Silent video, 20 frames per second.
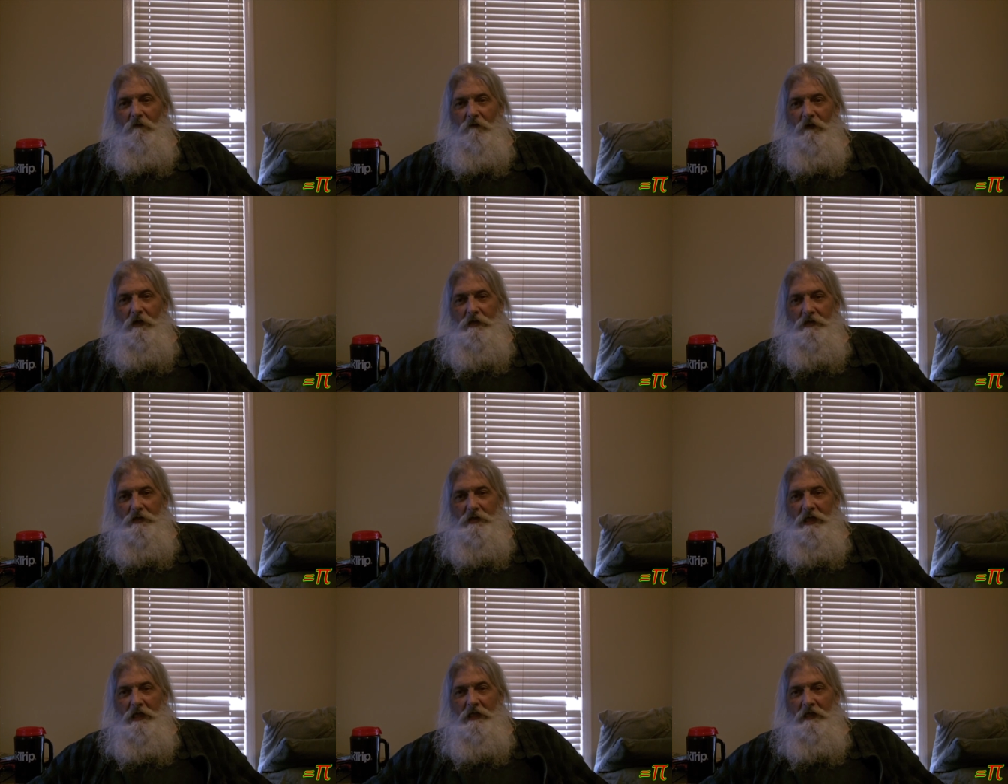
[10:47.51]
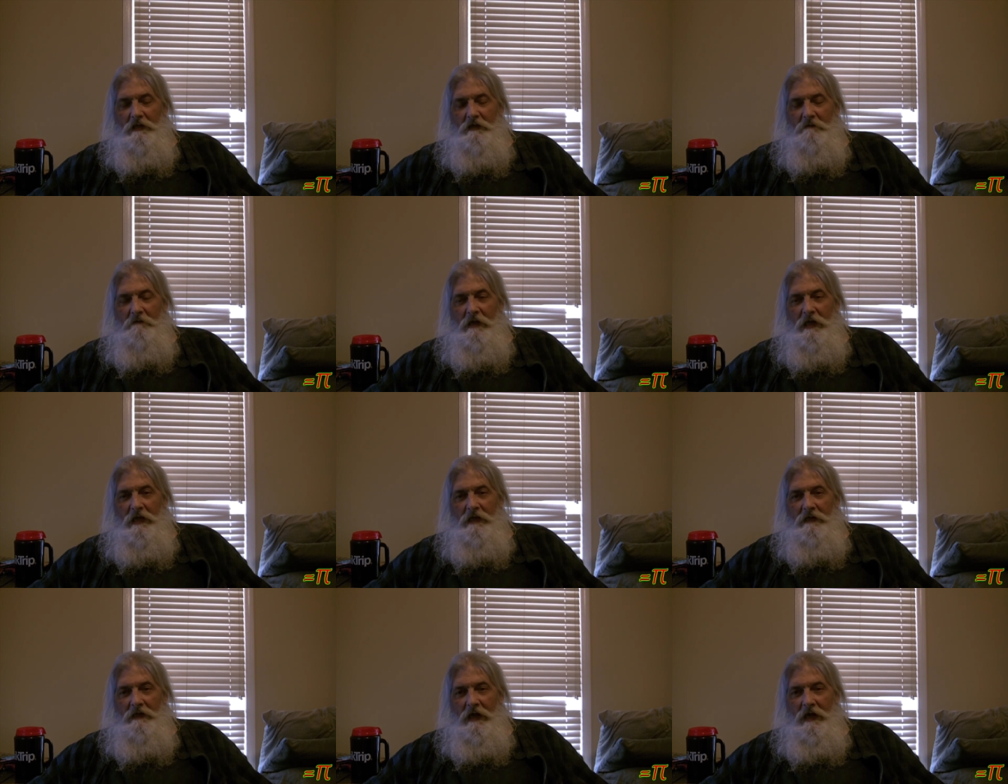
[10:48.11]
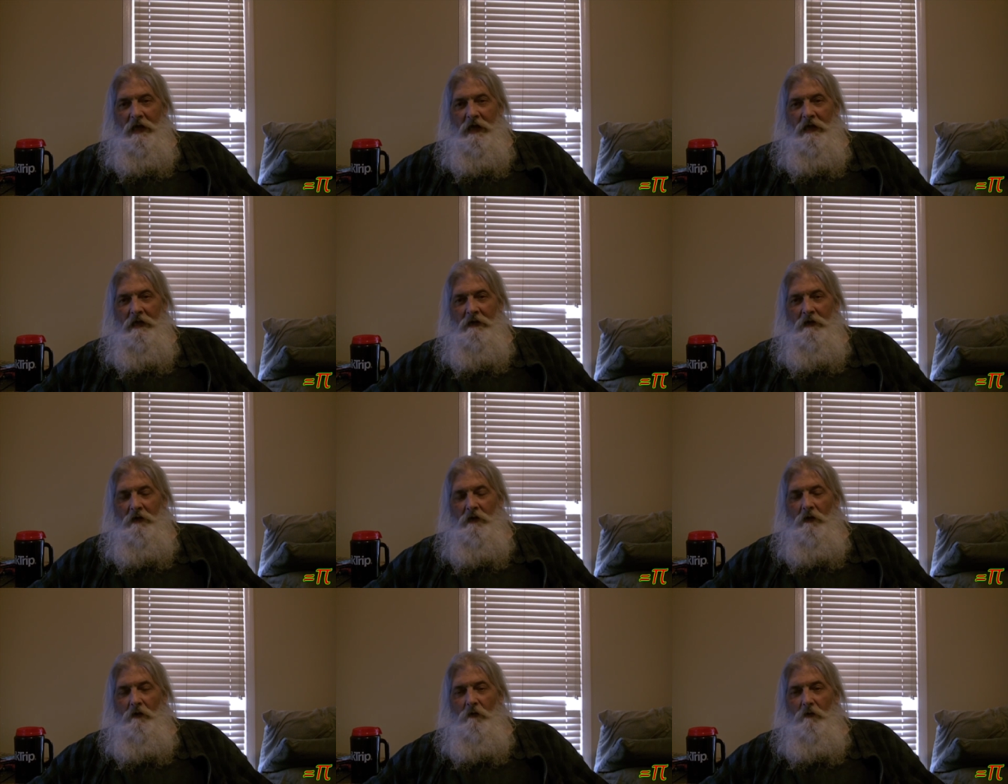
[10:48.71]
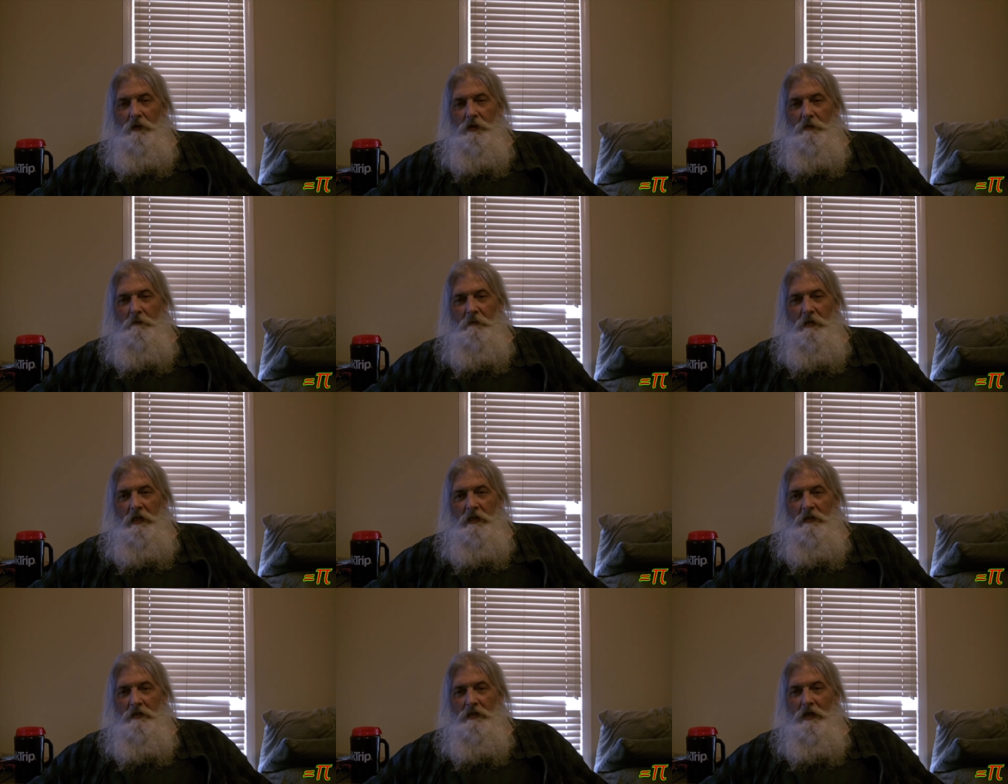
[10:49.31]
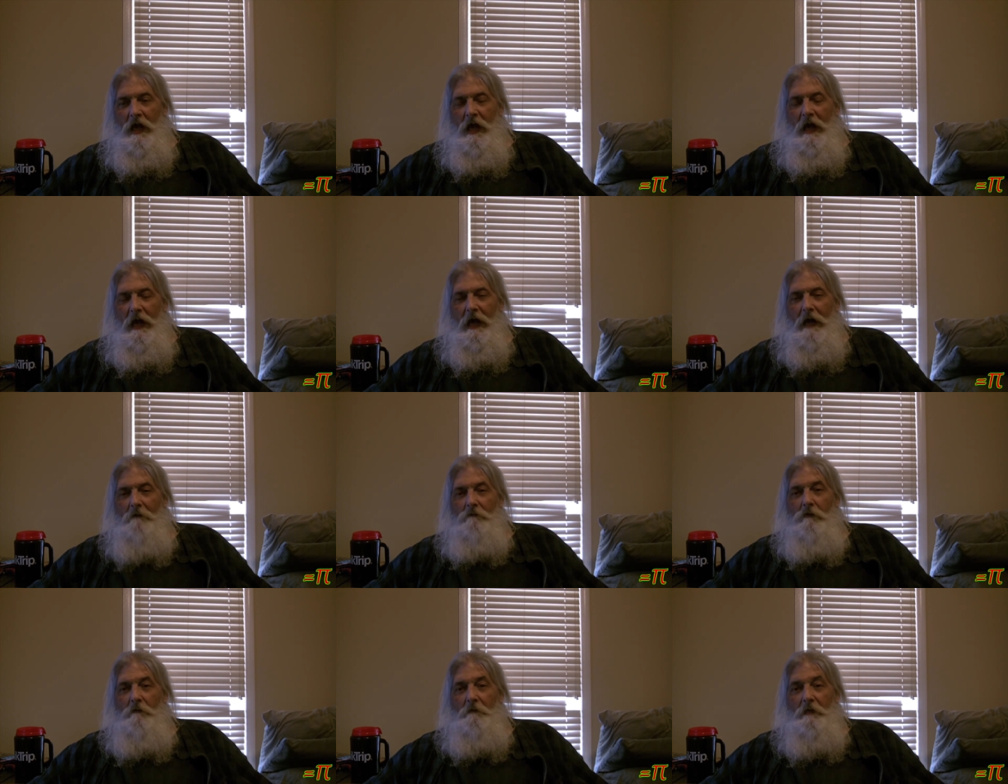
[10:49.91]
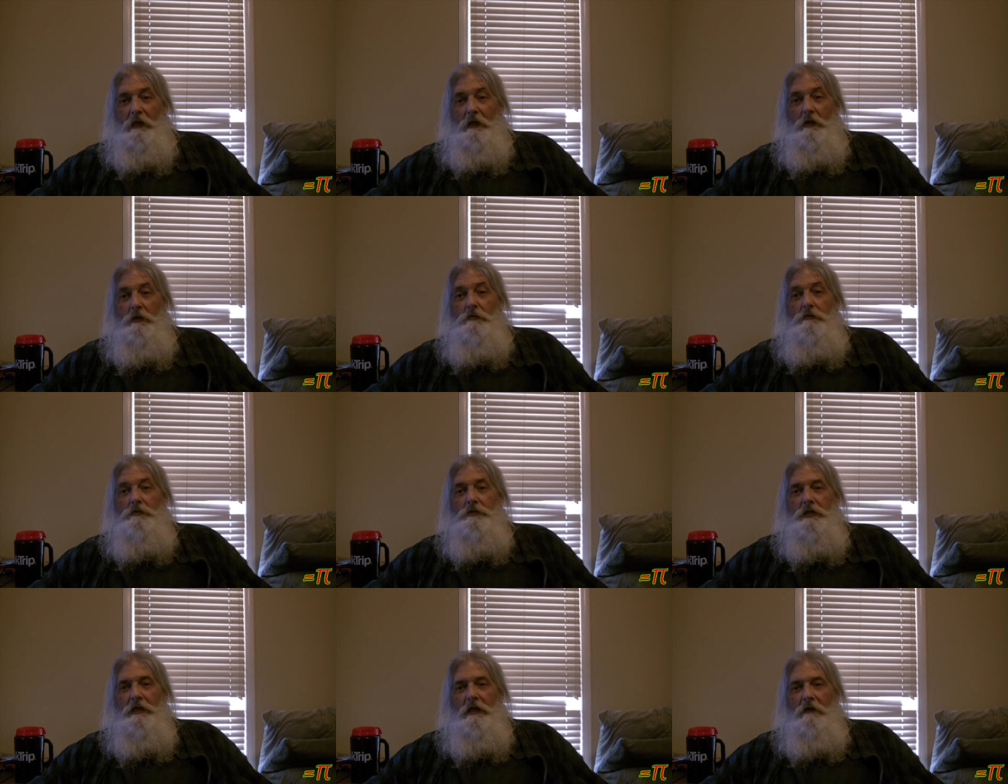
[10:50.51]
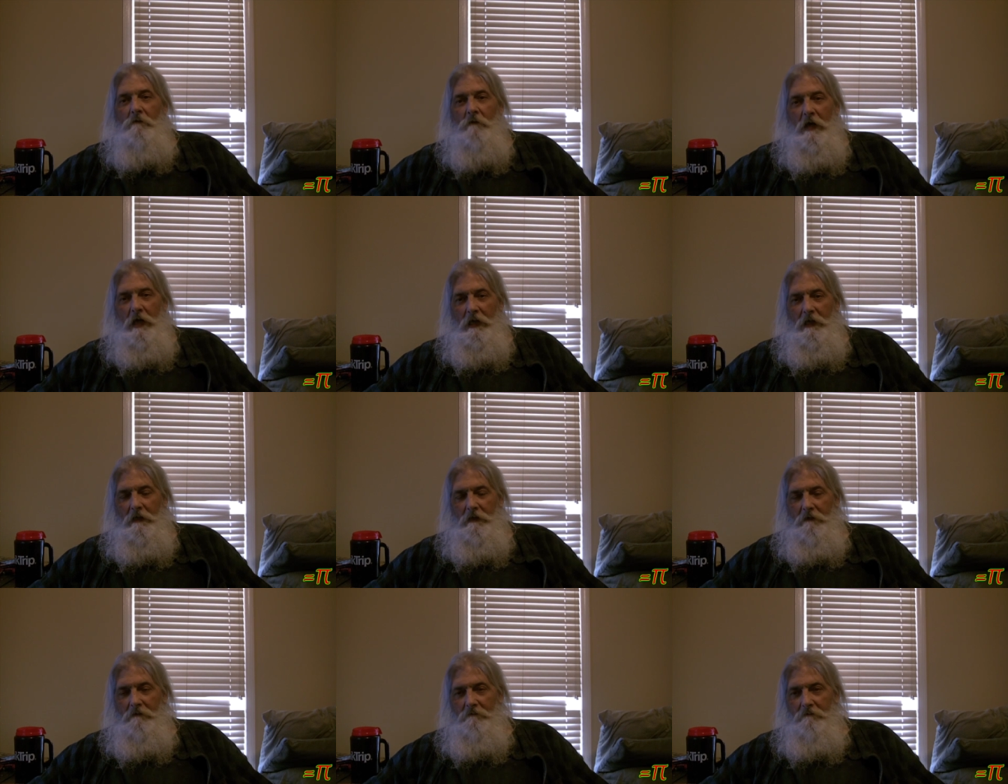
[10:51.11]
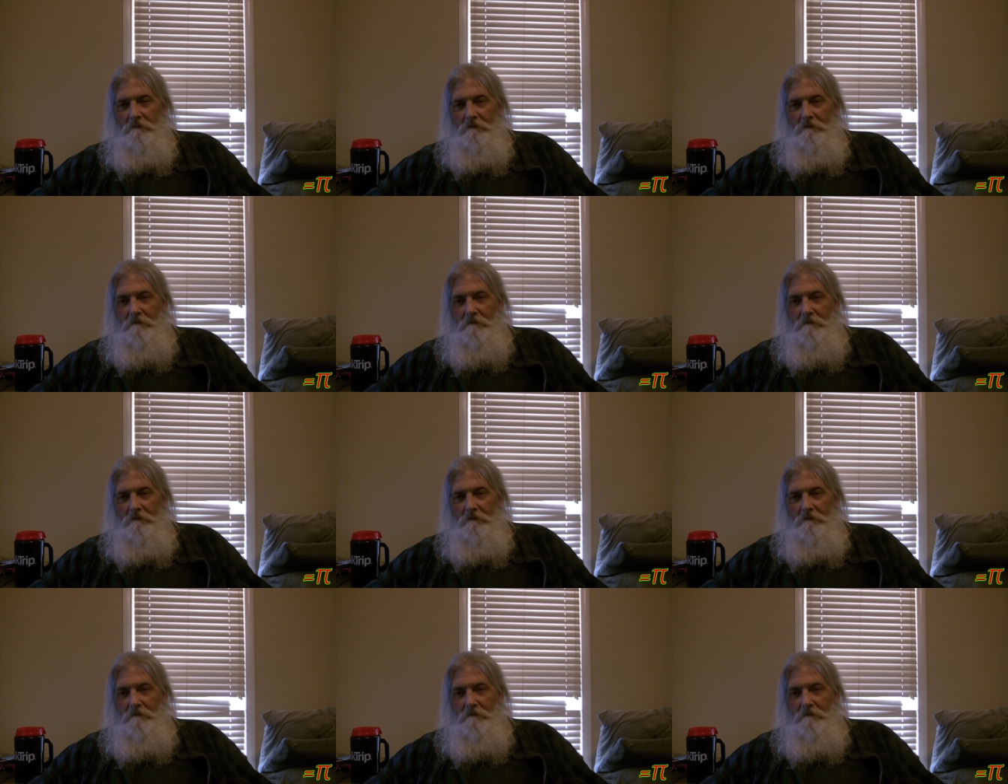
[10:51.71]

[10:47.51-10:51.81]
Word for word: what's needed to maintain, which means I will be losing weight.